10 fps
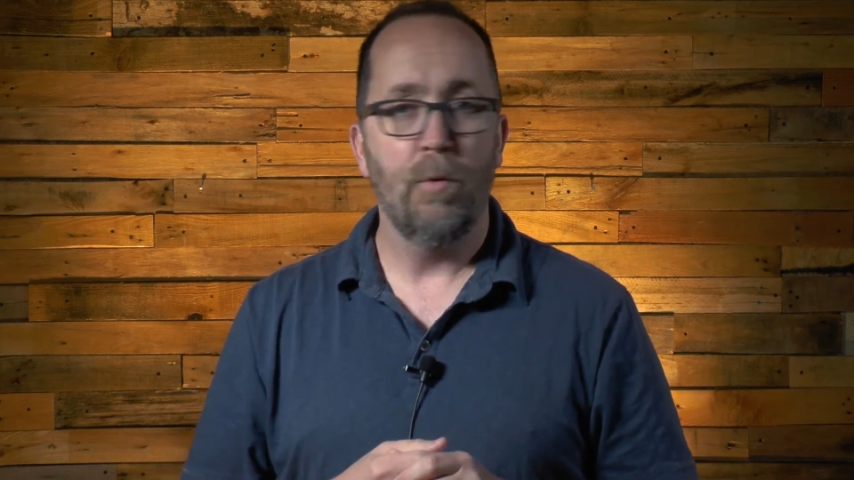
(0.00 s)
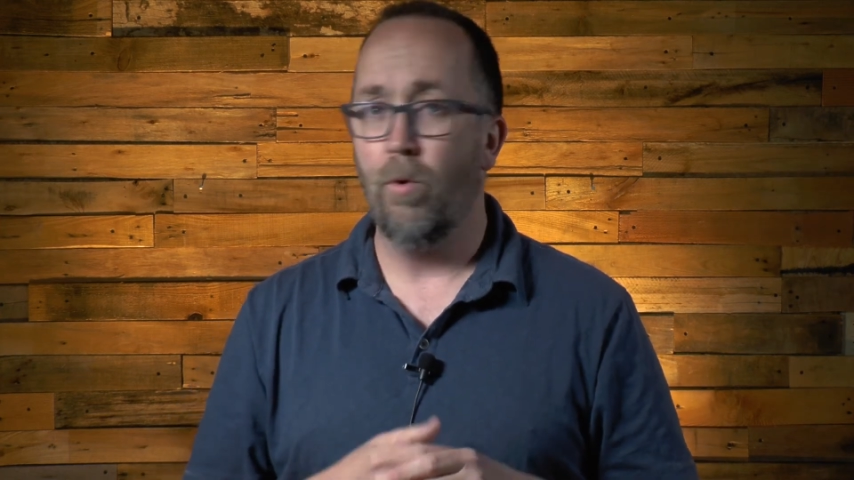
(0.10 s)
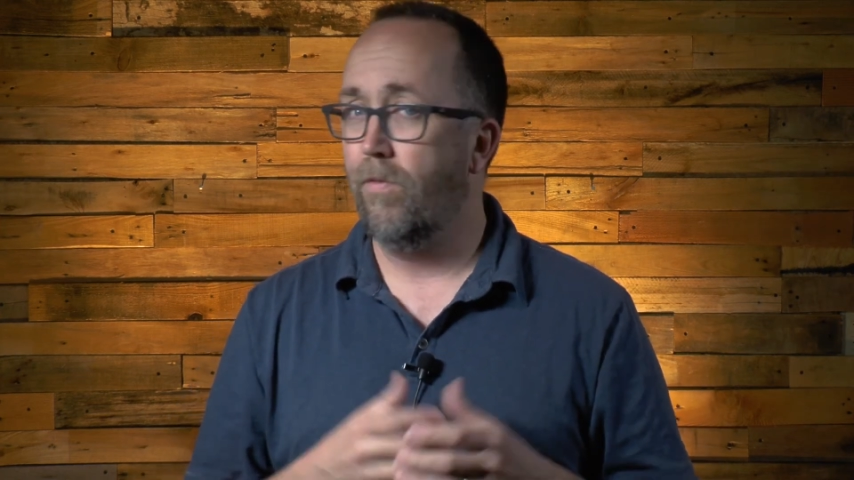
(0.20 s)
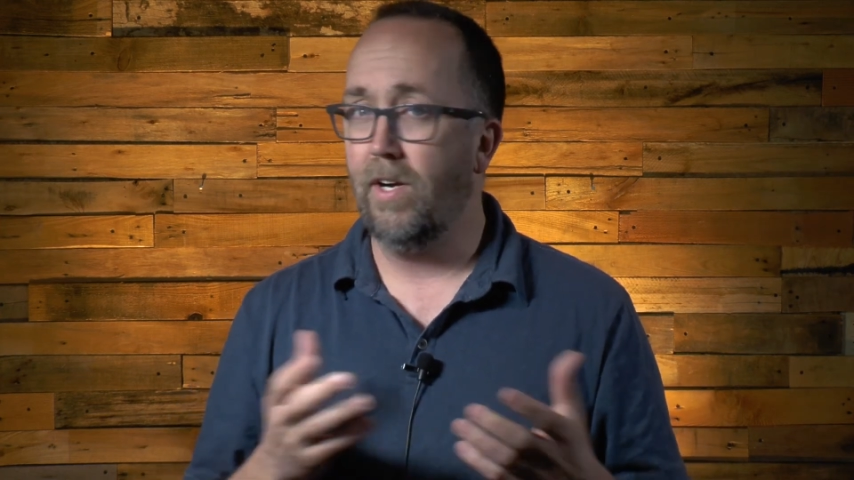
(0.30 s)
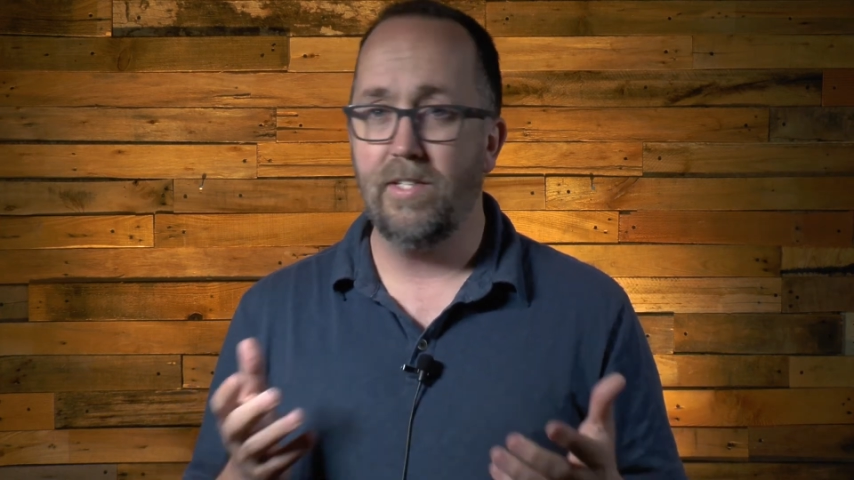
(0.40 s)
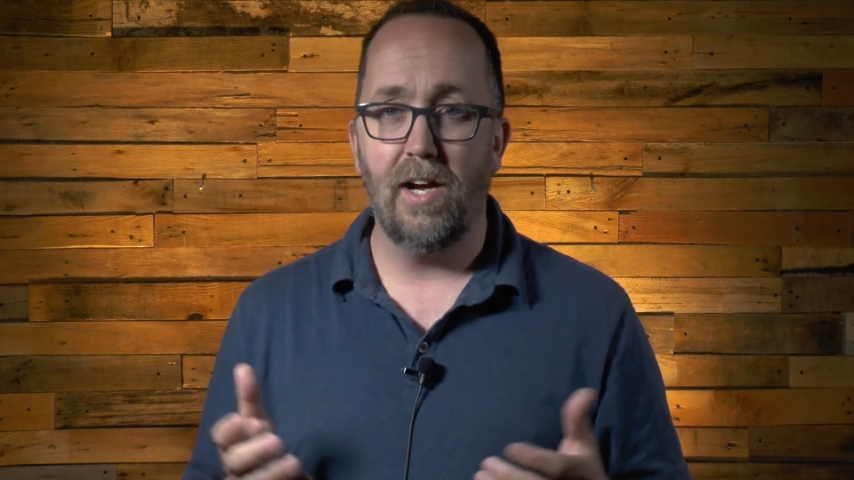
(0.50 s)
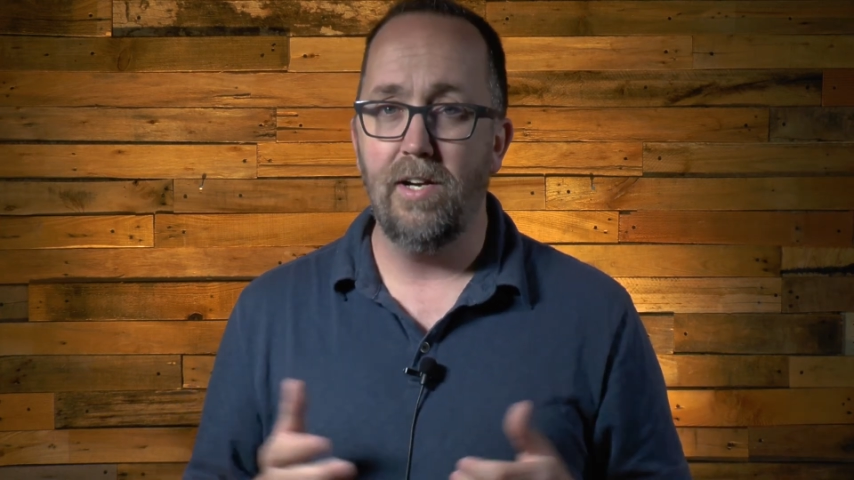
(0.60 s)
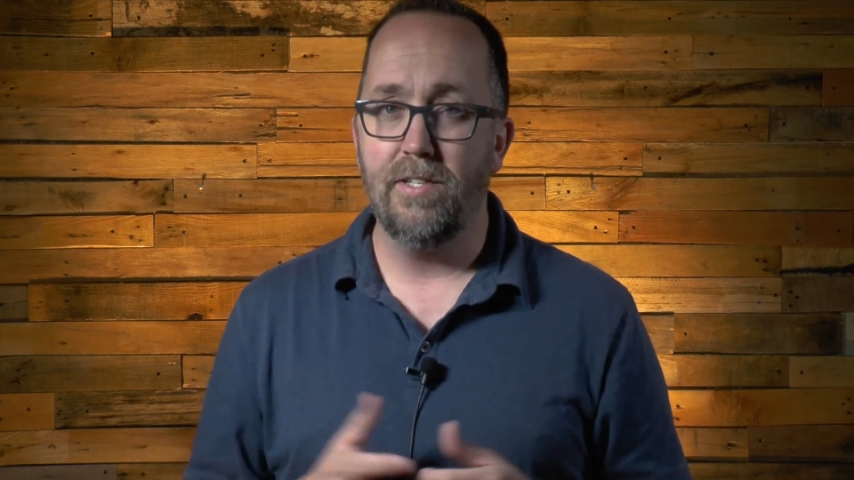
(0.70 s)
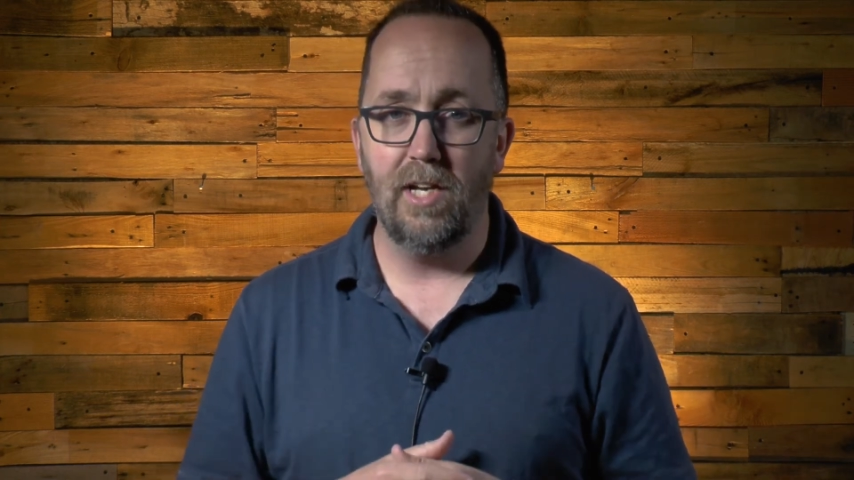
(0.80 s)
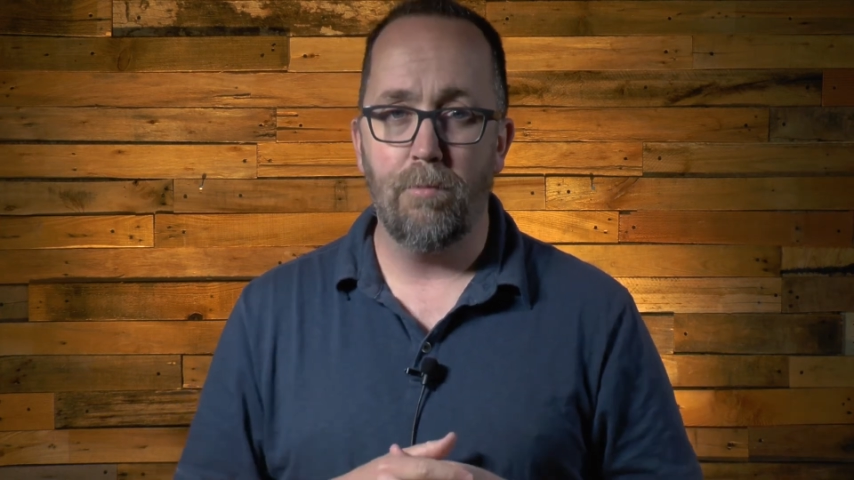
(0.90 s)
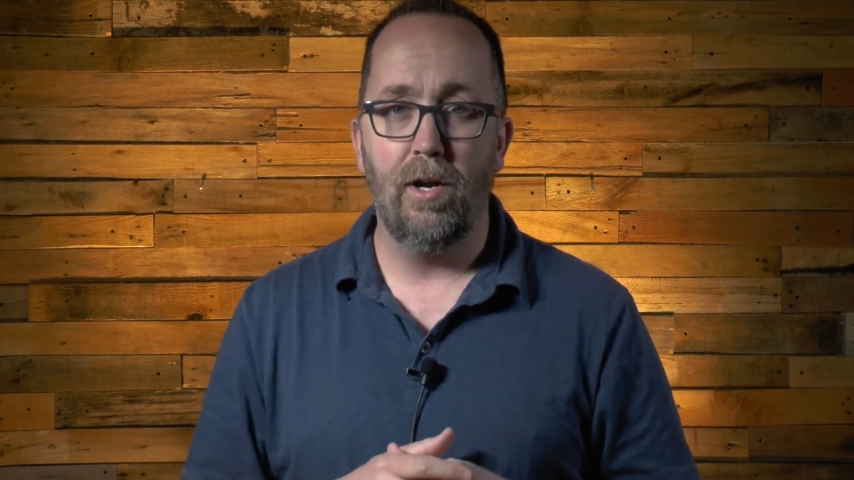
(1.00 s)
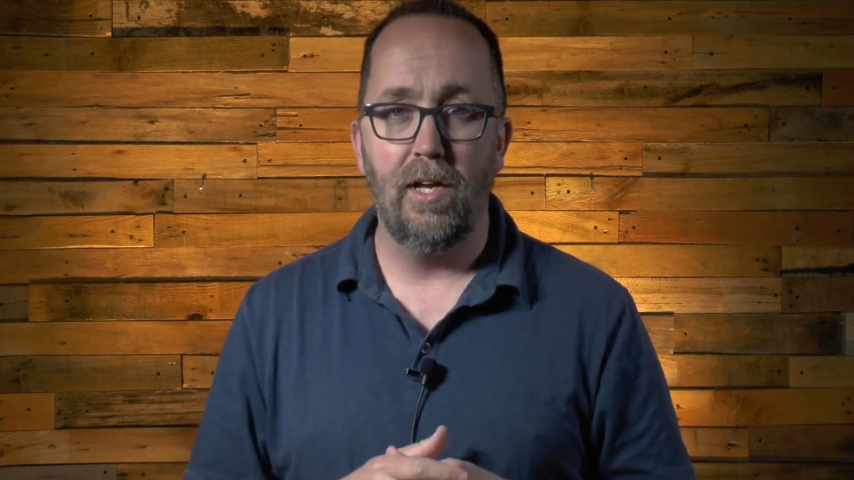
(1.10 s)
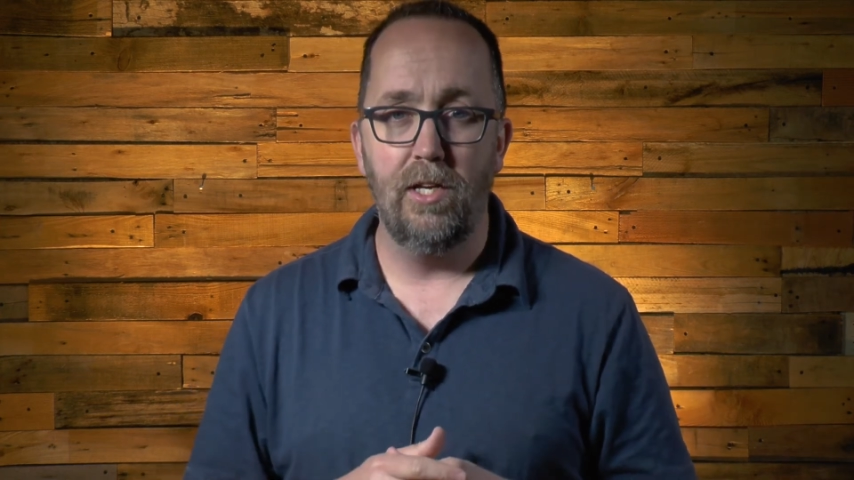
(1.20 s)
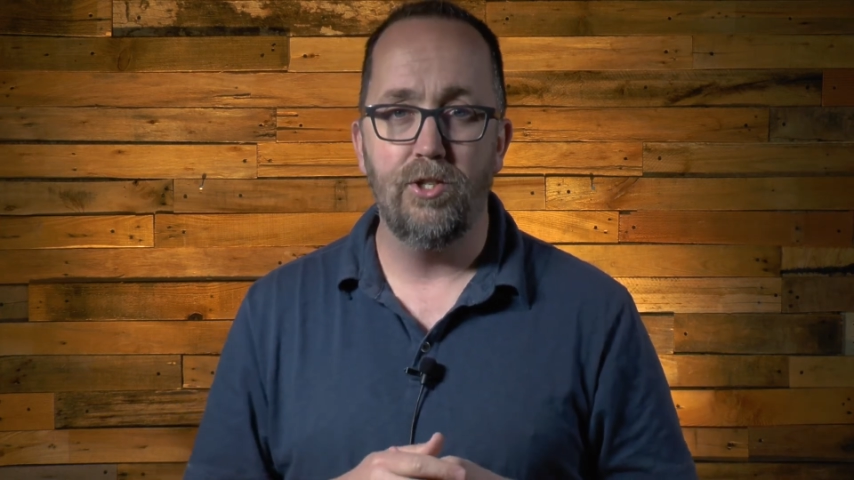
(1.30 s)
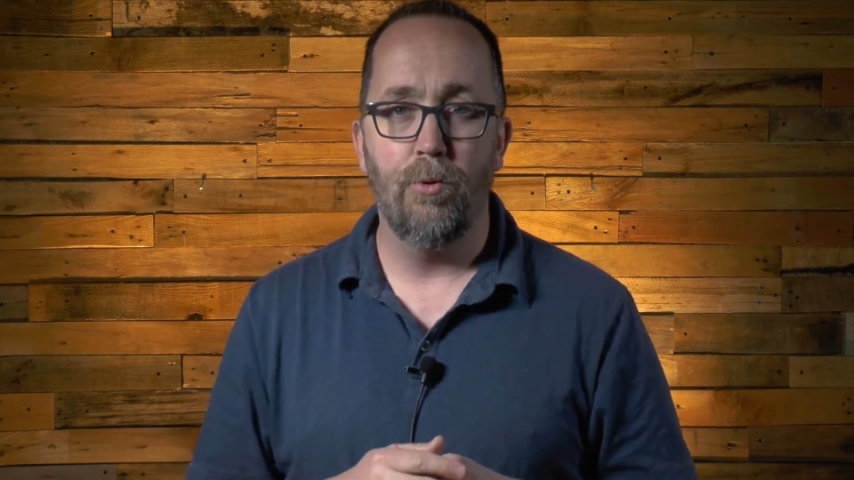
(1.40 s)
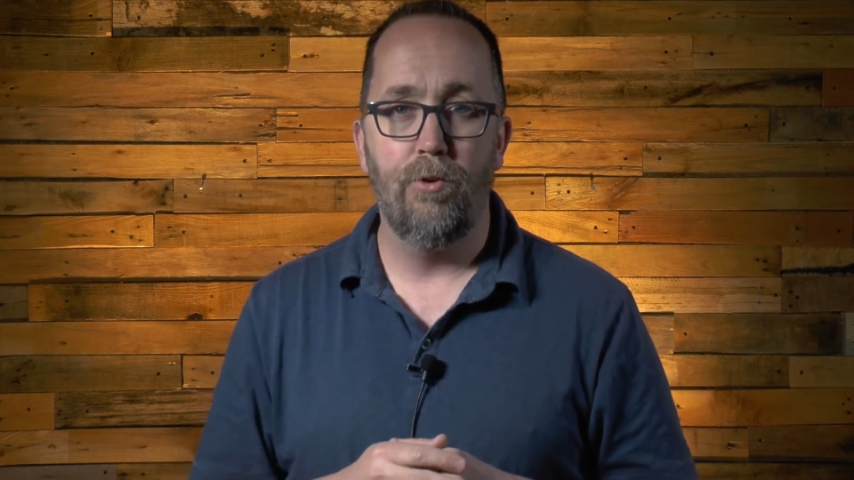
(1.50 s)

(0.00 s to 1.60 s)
We're very excited to celebrate Easter